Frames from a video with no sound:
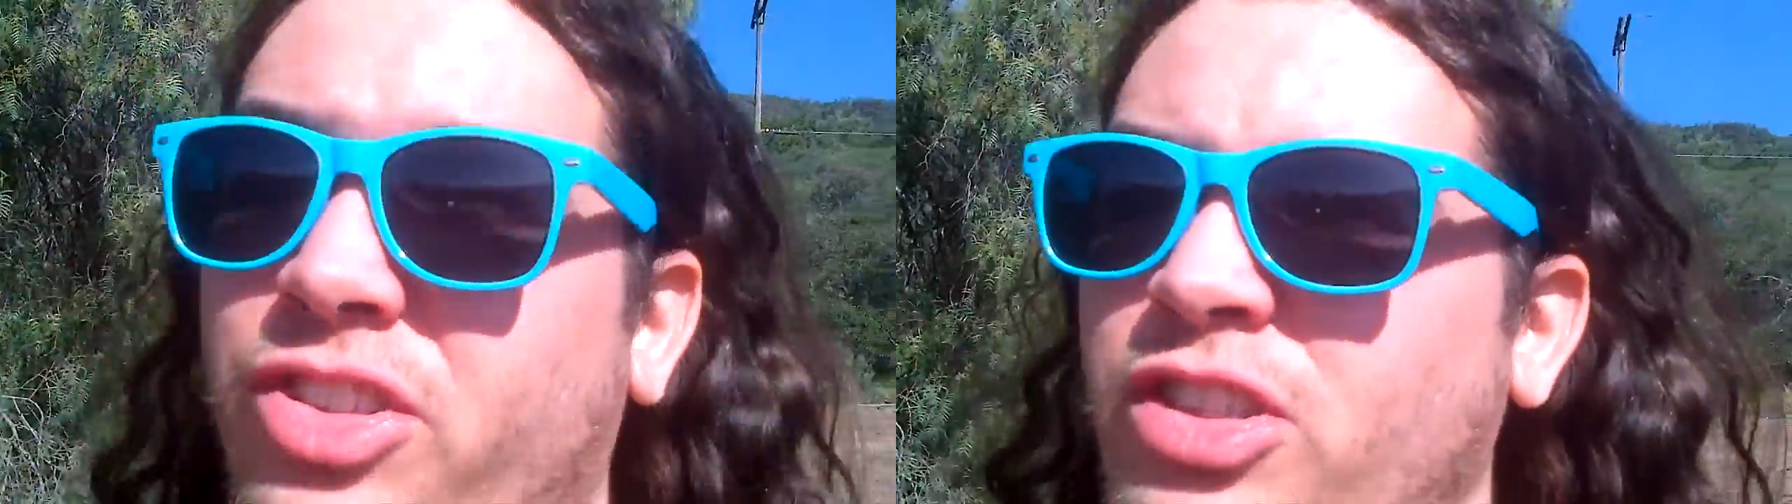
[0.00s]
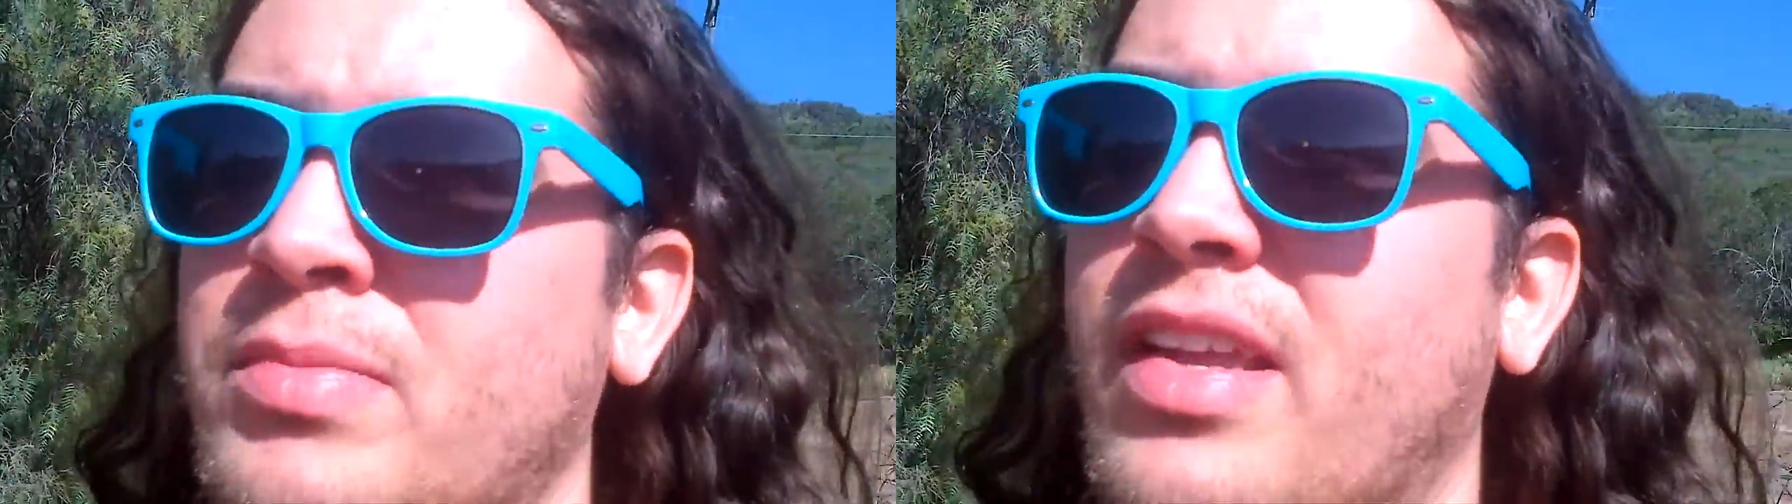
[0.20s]

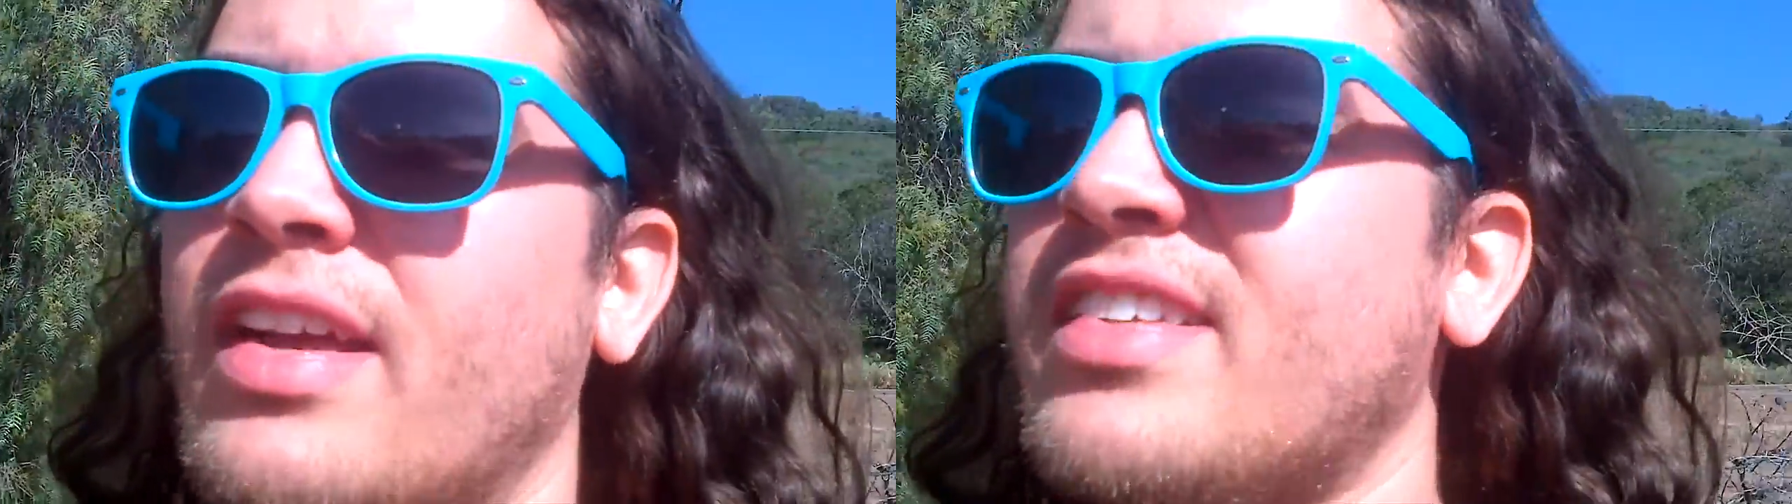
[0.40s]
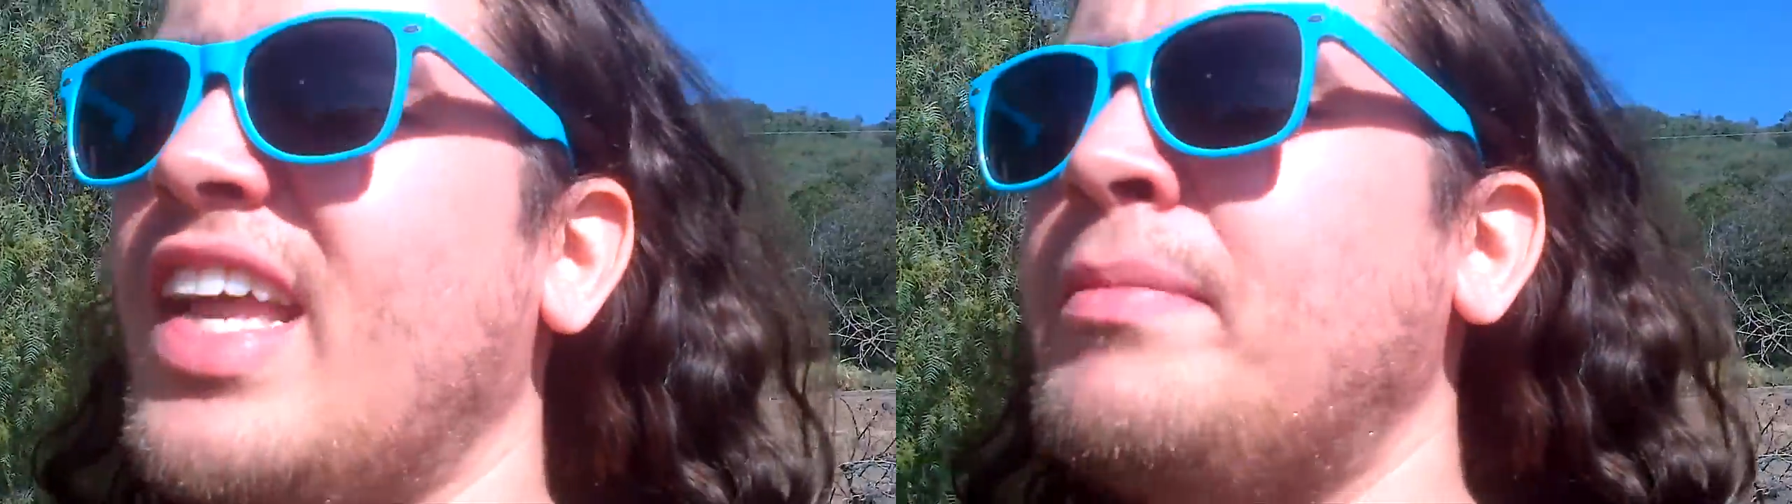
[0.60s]
too,
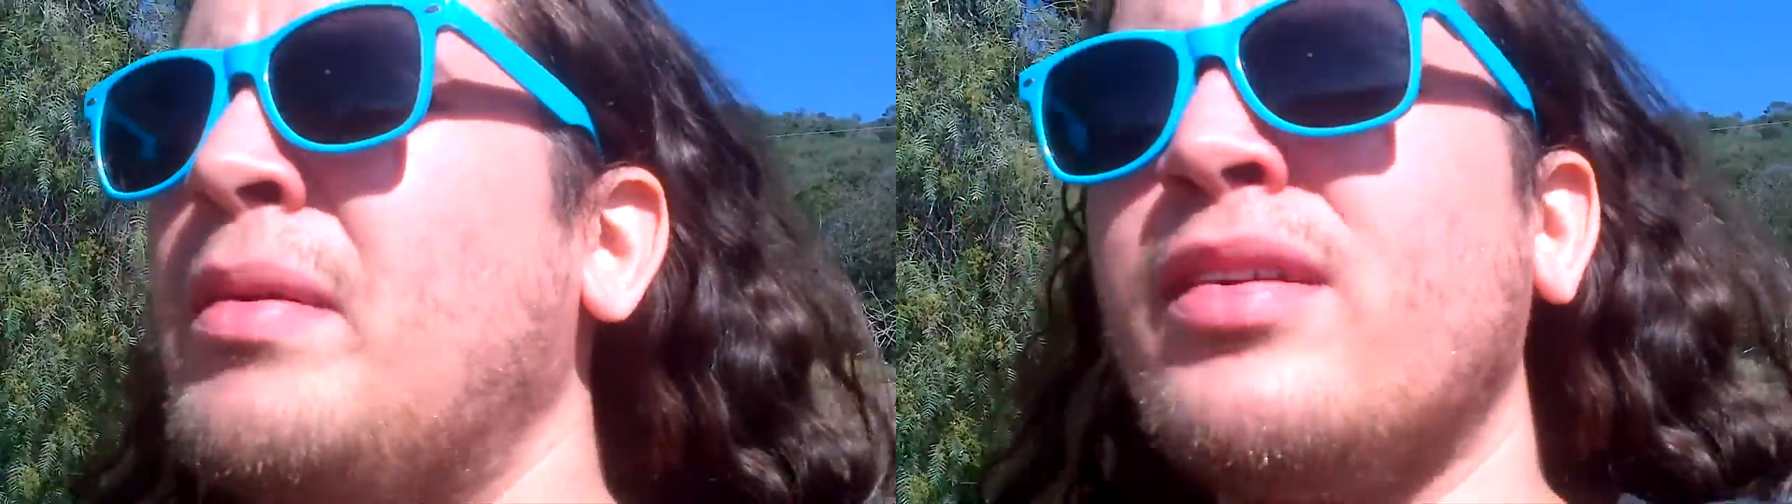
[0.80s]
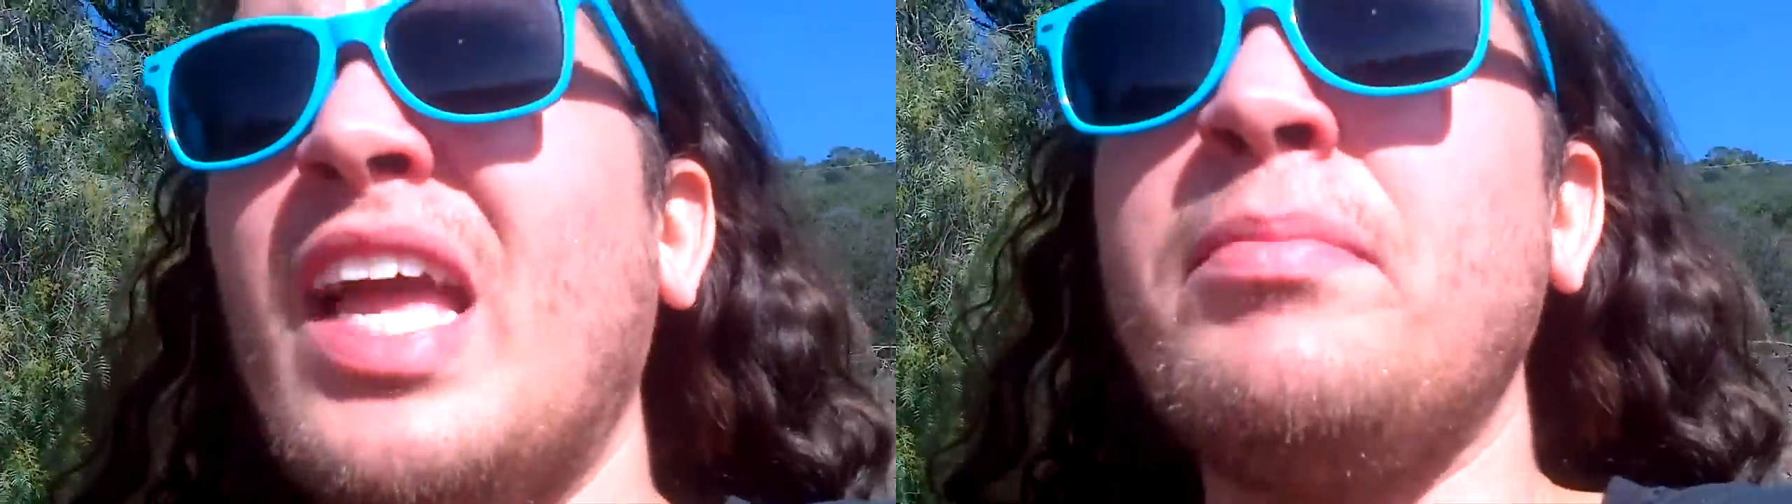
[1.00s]
because, again,
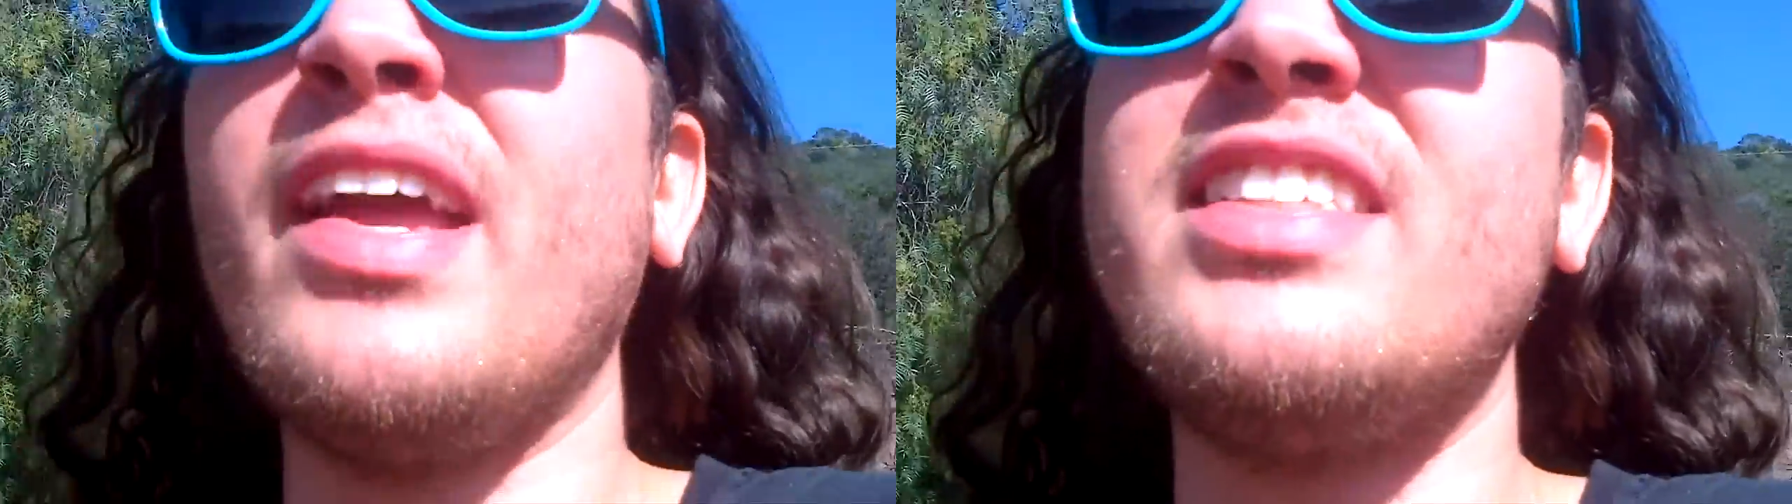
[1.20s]
people can't pay